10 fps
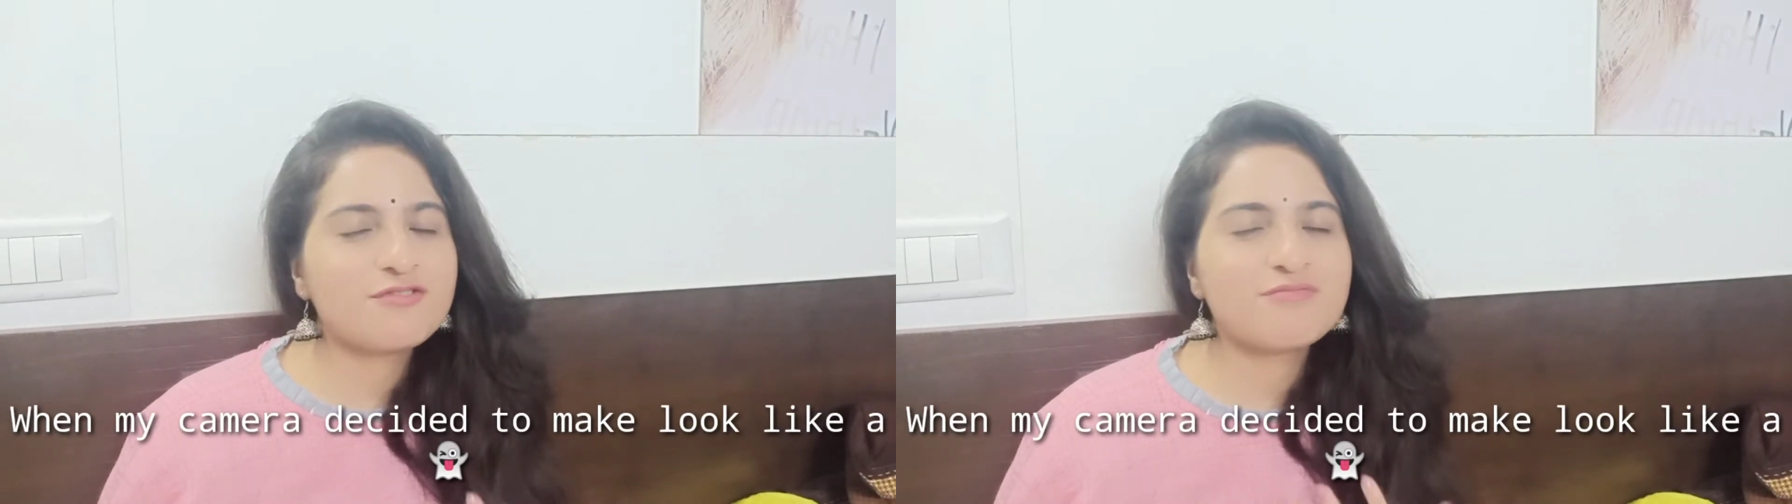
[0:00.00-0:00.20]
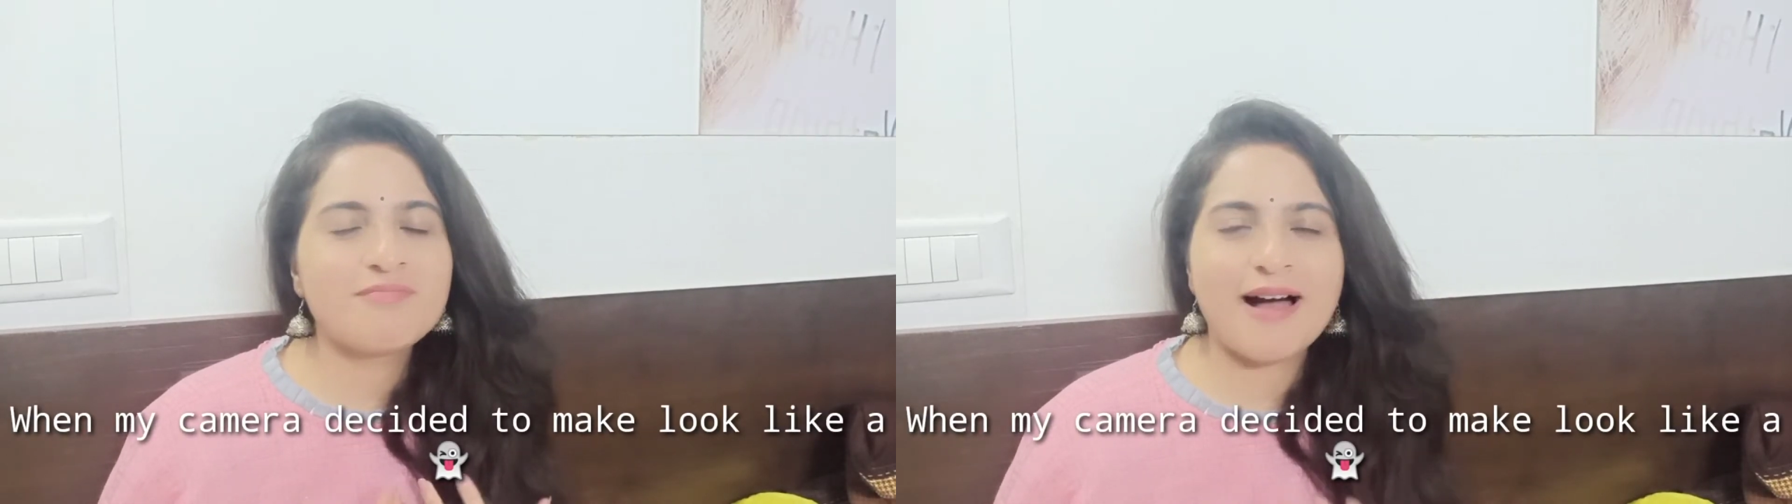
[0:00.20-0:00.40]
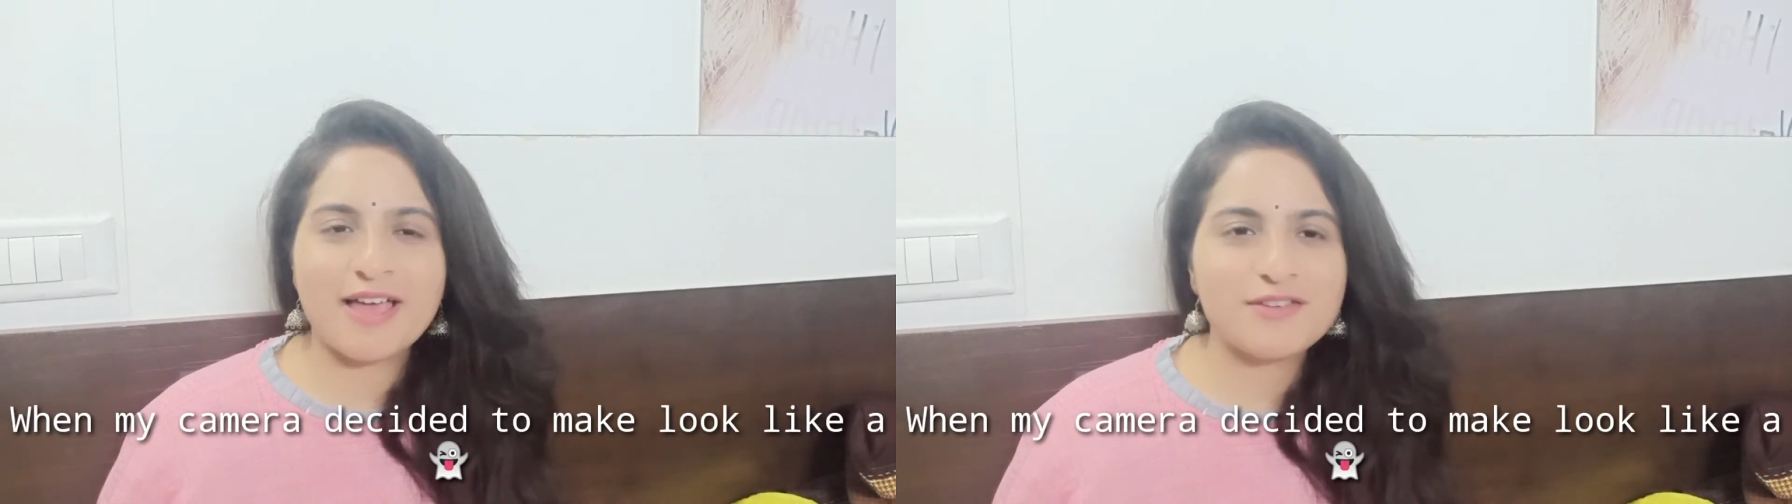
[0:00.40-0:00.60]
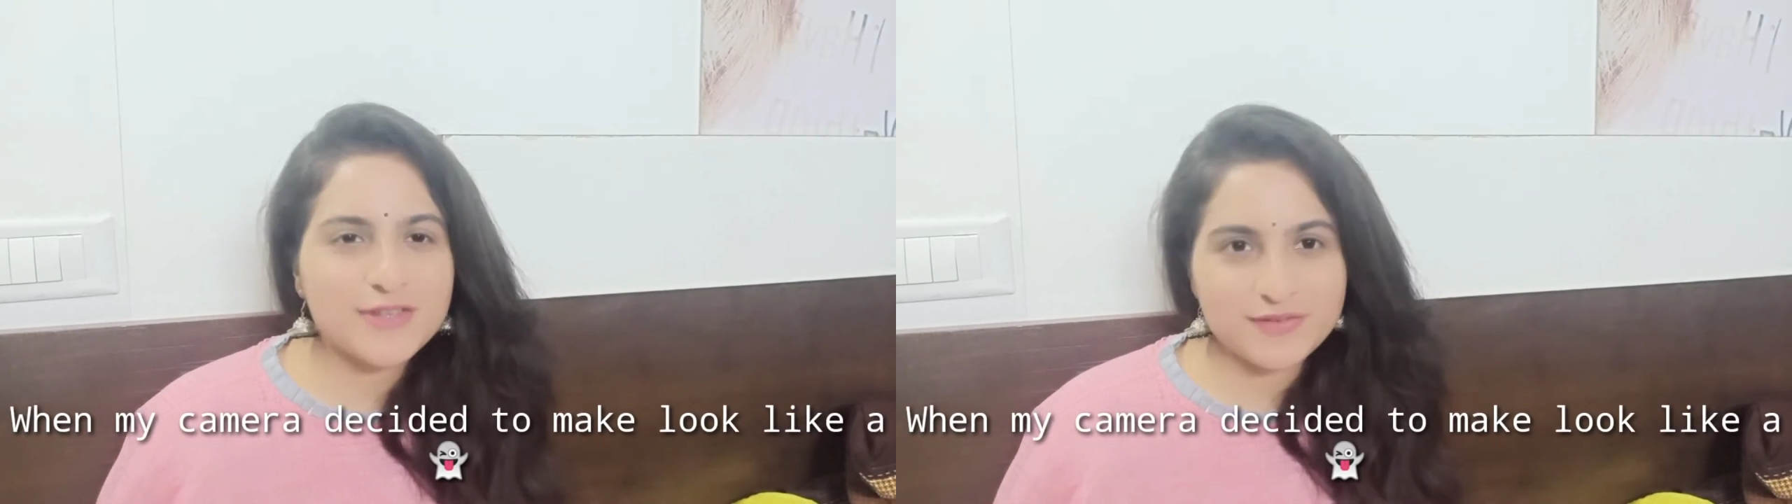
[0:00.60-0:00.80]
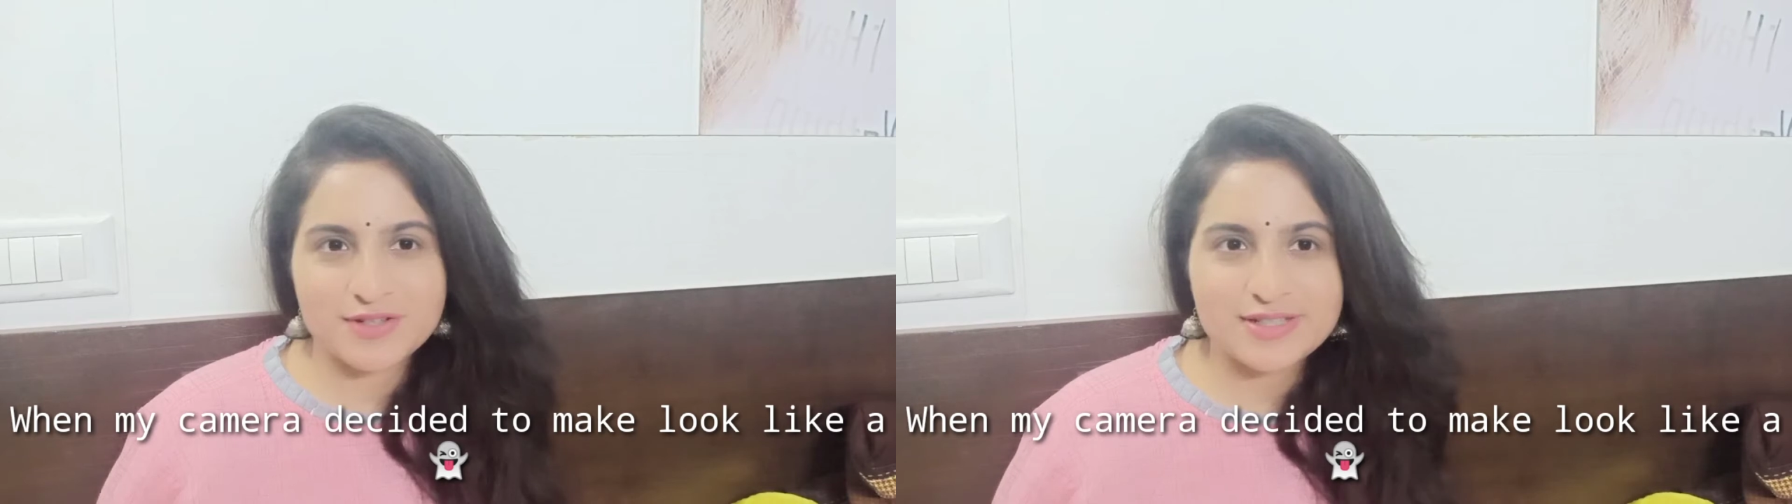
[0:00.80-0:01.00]
my
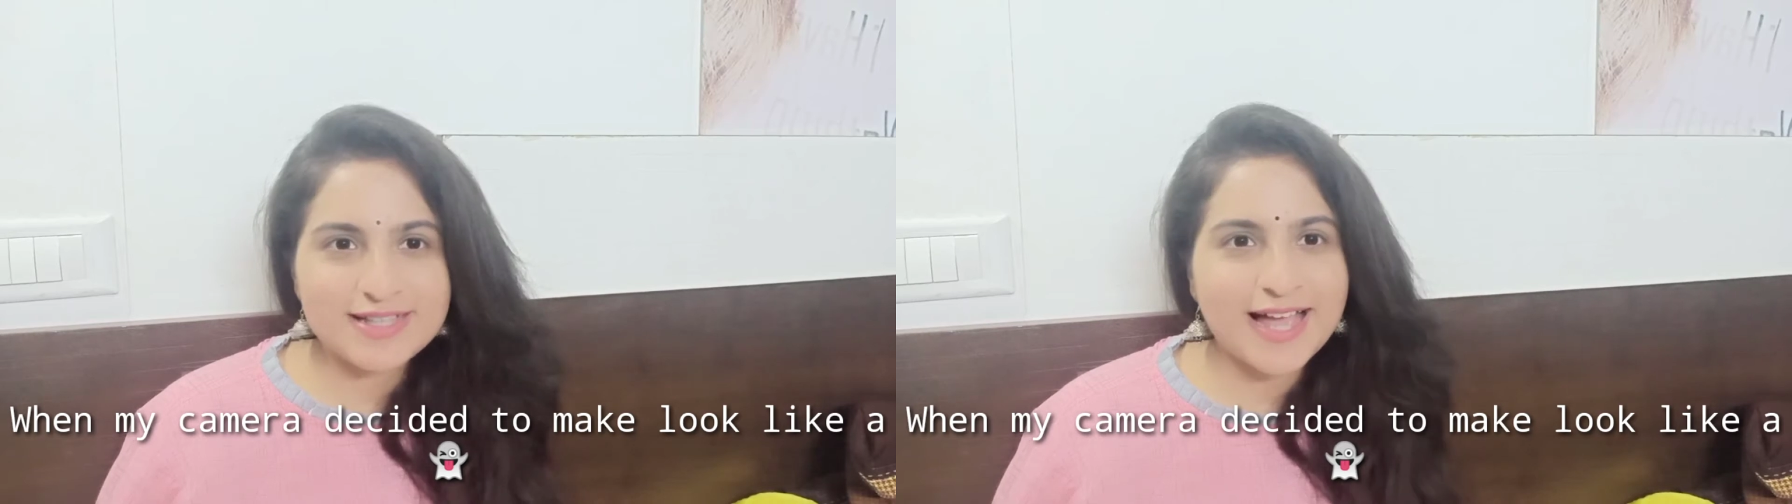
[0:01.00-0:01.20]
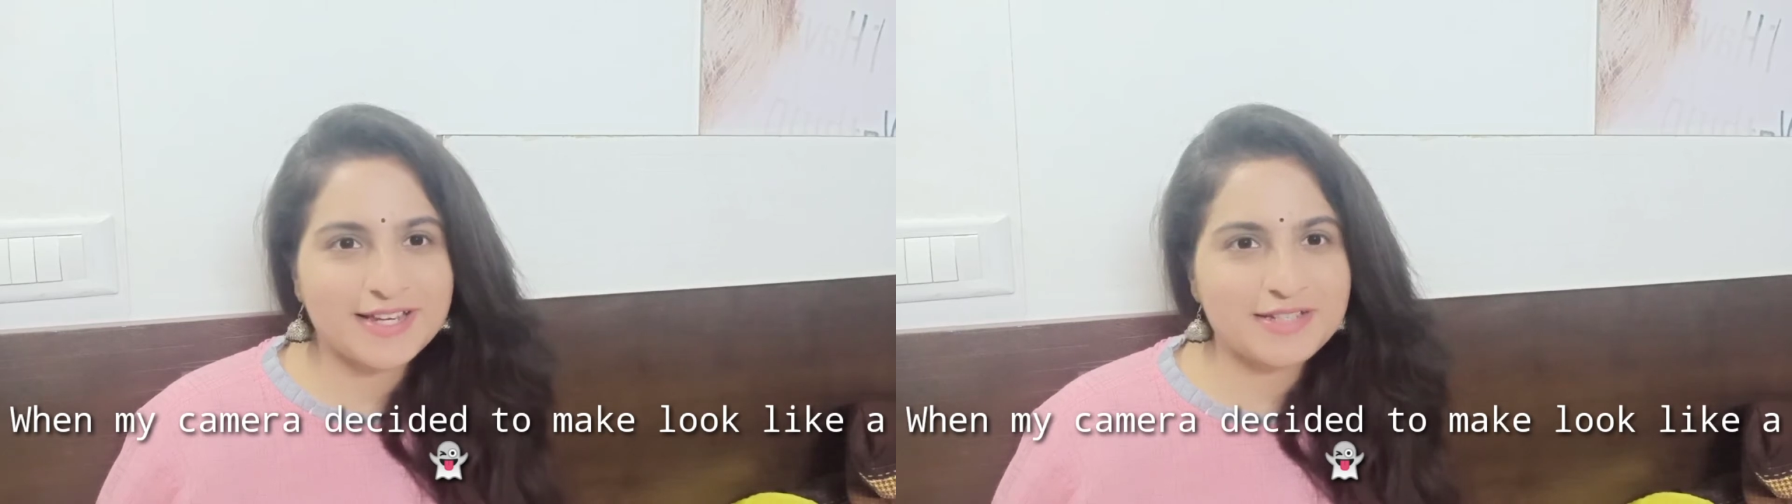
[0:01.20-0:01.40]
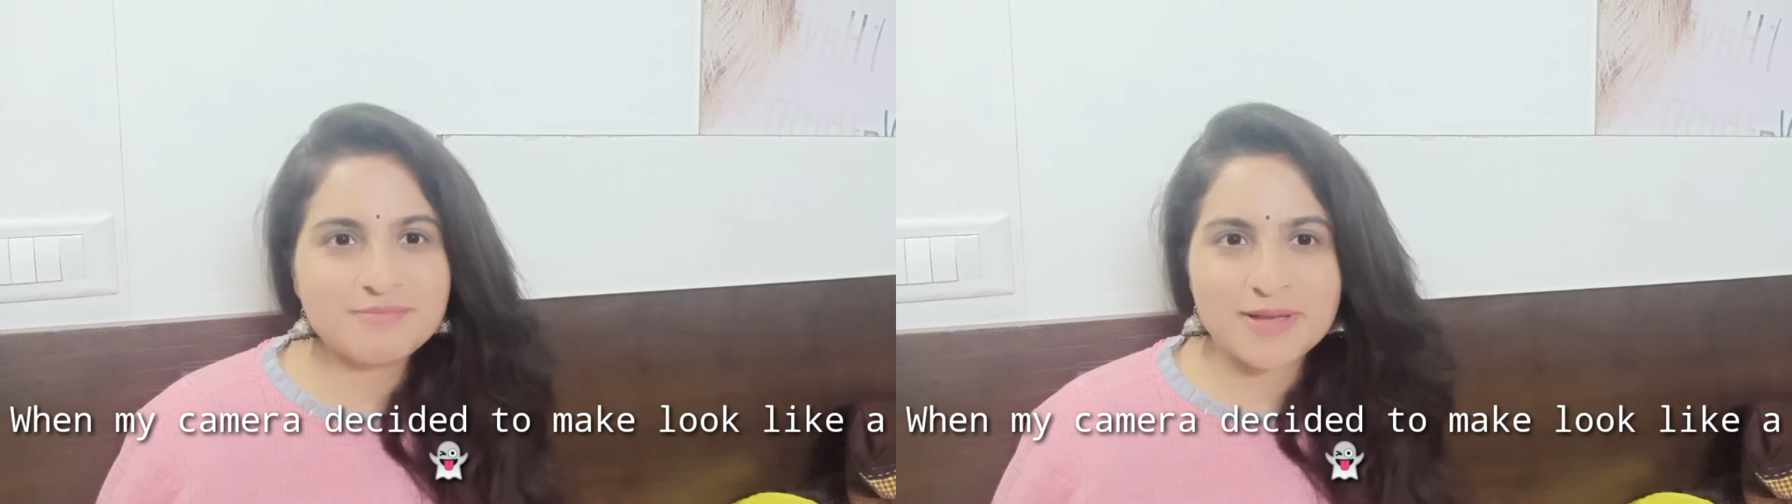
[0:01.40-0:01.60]
favorite guided